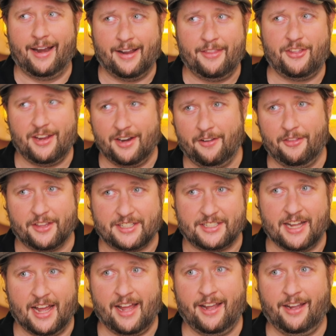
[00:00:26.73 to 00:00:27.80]
And at the end of the
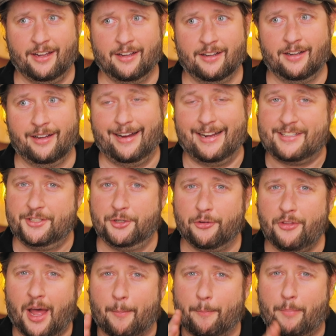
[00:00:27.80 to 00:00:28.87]
day, it's still
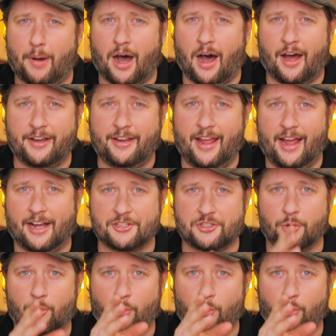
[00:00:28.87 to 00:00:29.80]
not podcast